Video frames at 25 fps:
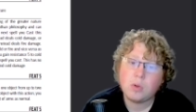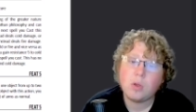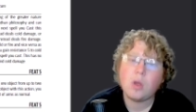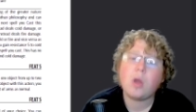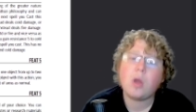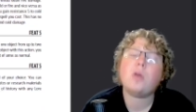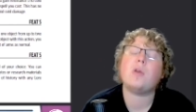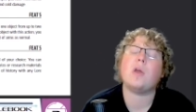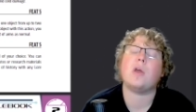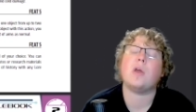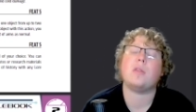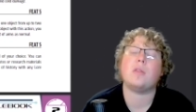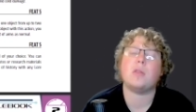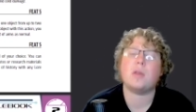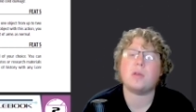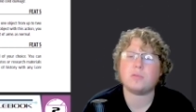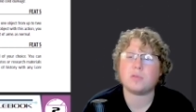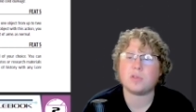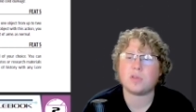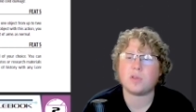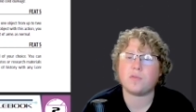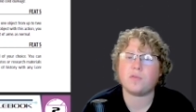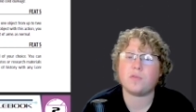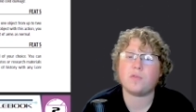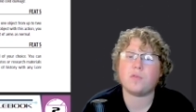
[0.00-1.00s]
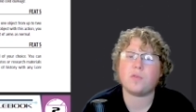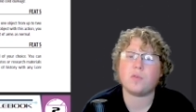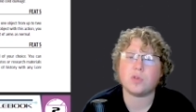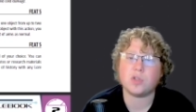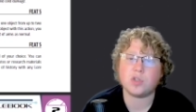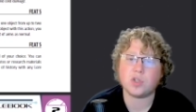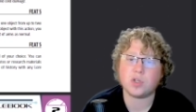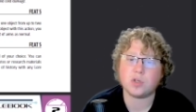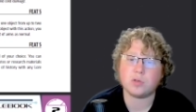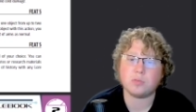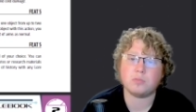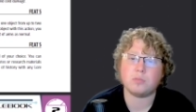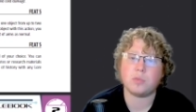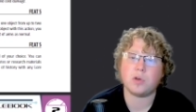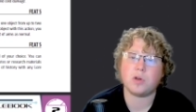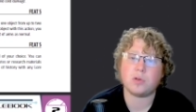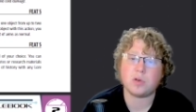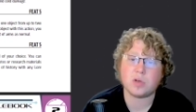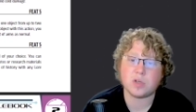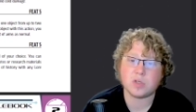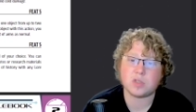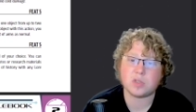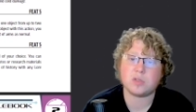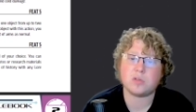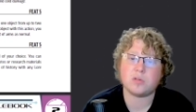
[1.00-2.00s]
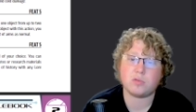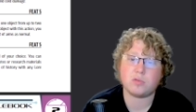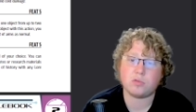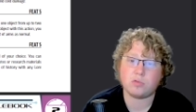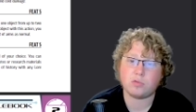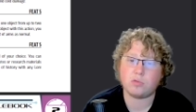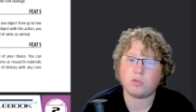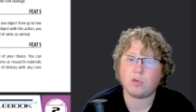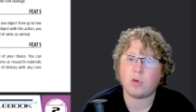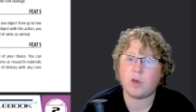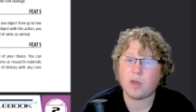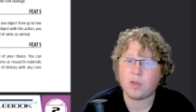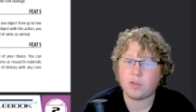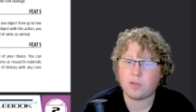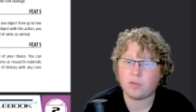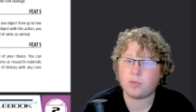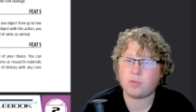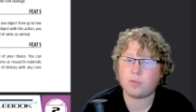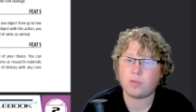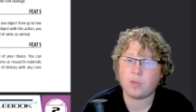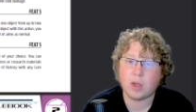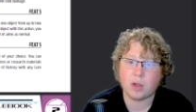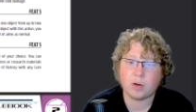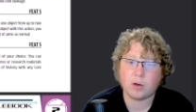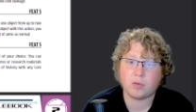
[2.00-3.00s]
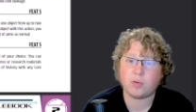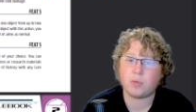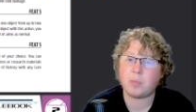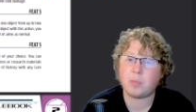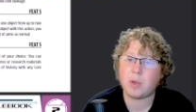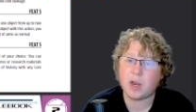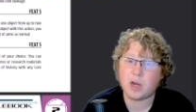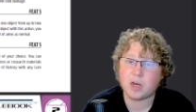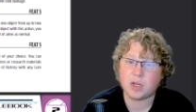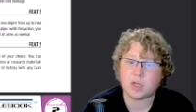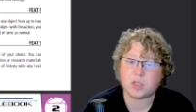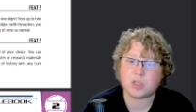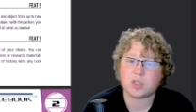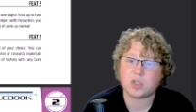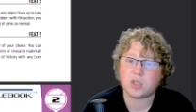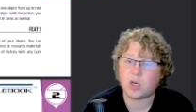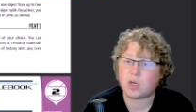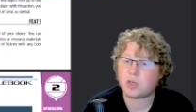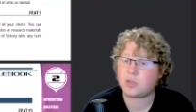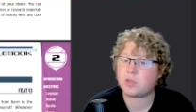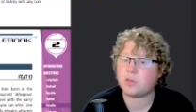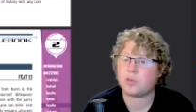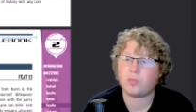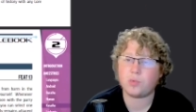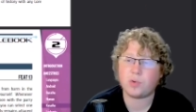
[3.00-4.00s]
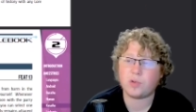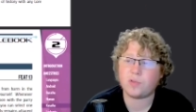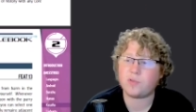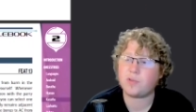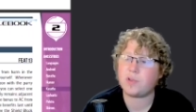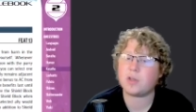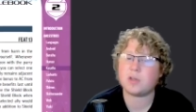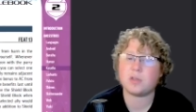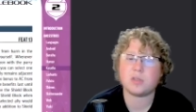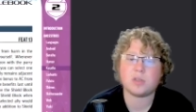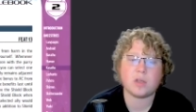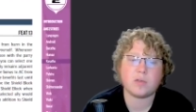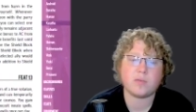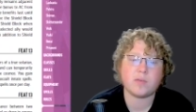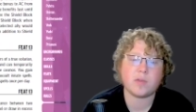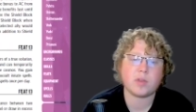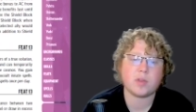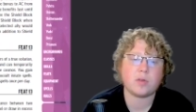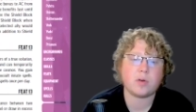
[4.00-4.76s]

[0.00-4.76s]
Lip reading: Okay, that was the fortune bonus to acrobatics checks or reflex saving.